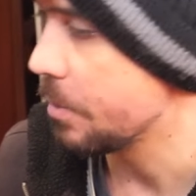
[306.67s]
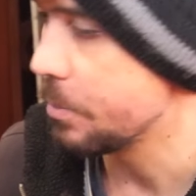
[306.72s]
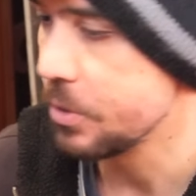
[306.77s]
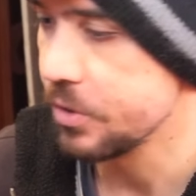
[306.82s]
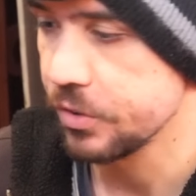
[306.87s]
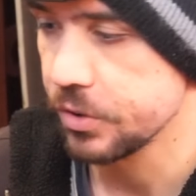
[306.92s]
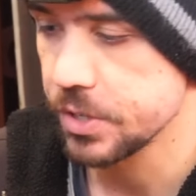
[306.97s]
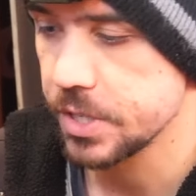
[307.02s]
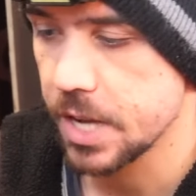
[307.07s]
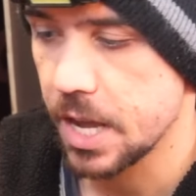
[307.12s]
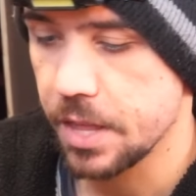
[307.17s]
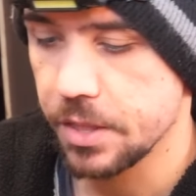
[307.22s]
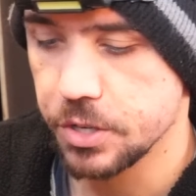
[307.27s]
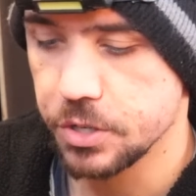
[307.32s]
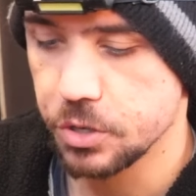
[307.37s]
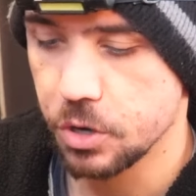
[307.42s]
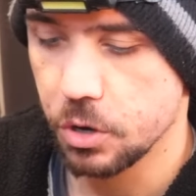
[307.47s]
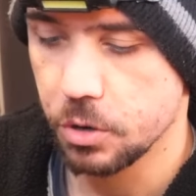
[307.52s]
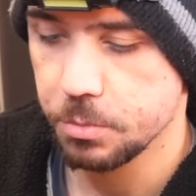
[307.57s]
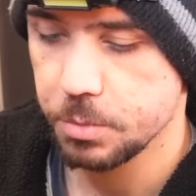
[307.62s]
and move on to other
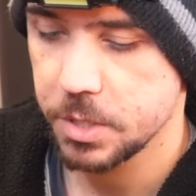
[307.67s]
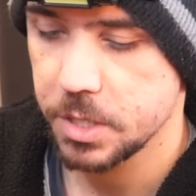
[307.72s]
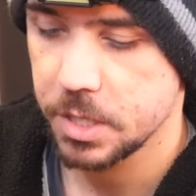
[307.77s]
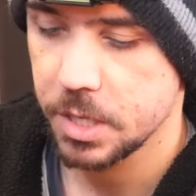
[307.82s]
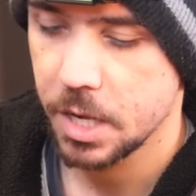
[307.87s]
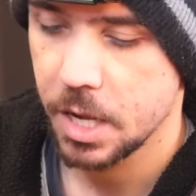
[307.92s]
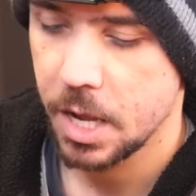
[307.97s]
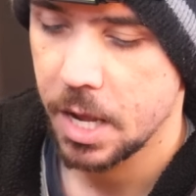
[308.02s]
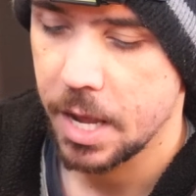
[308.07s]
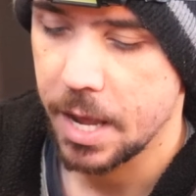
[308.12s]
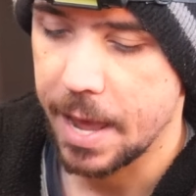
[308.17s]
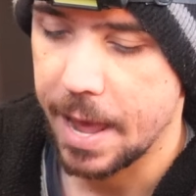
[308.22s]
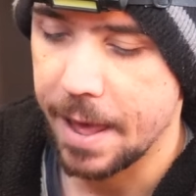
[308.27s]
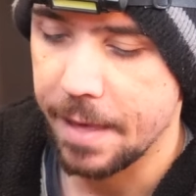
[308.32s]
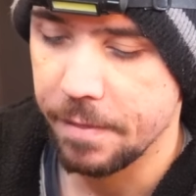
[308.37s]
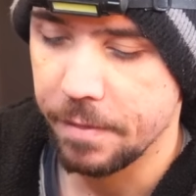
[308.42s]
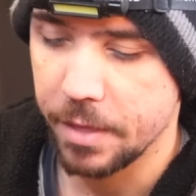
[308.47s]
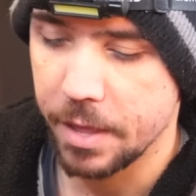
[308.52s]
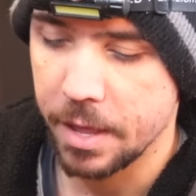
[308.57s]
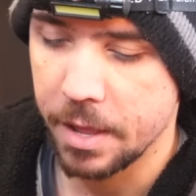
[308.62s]
jobs
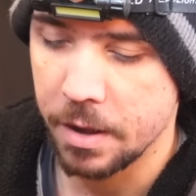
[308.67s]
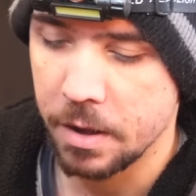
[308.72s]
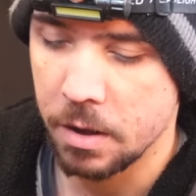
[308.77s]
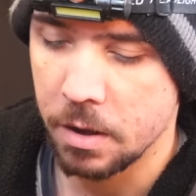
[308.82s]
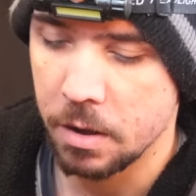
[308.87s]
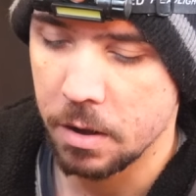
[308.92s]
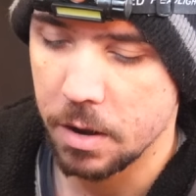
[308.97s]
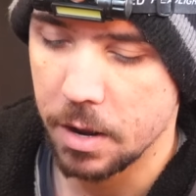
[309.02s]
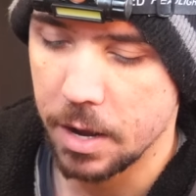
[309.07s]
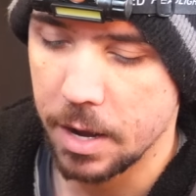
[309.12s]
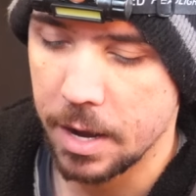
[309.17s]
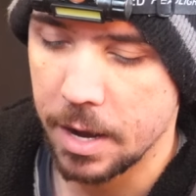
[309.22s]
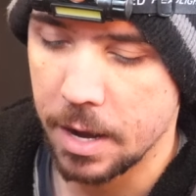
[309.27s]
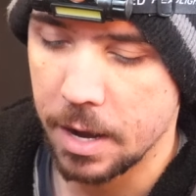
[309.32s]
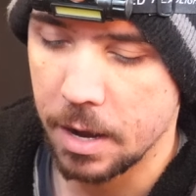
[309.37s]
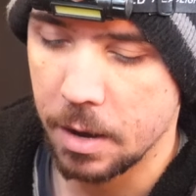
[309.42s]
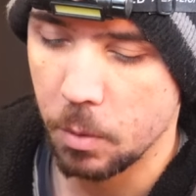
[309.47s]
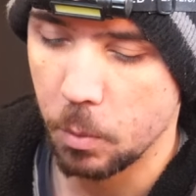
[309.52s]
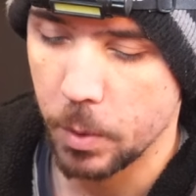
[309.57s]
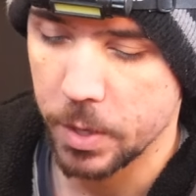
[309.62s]
and then
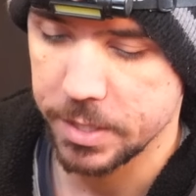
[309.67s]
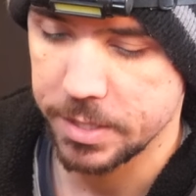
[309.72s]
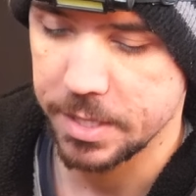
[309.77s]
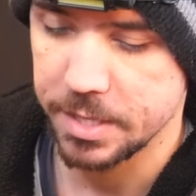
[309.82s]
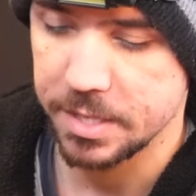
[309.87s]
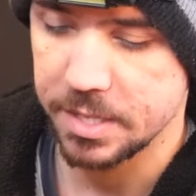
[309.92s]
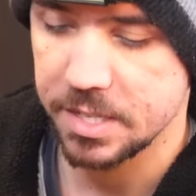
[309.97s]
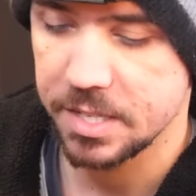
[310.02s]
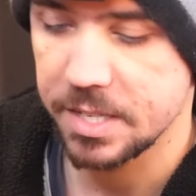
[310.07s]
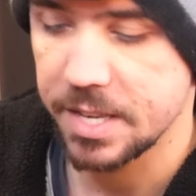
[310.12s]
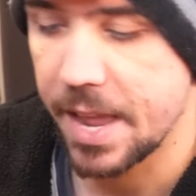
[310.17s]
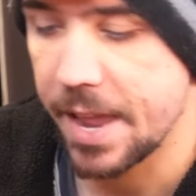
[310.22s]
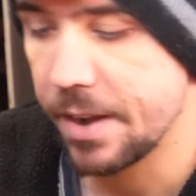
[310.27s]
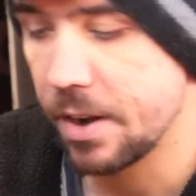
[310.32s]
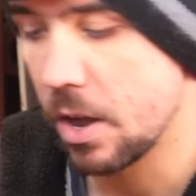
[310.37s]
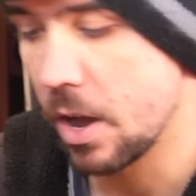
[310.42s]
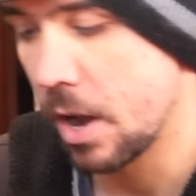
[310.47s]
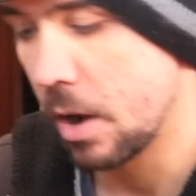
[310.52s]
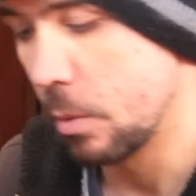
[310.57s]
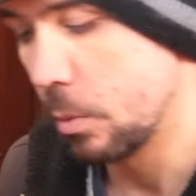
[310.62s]
uh, once it's set I